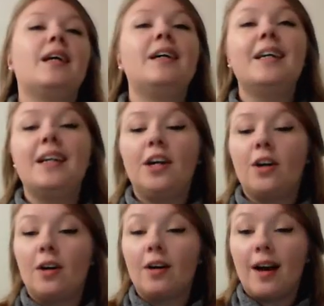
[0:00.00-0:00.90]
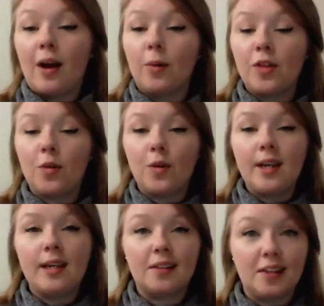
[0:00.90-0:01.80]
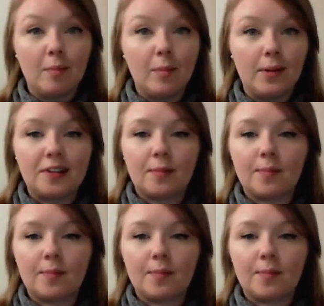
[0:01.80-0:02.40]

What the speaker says: Here are our 3 examples.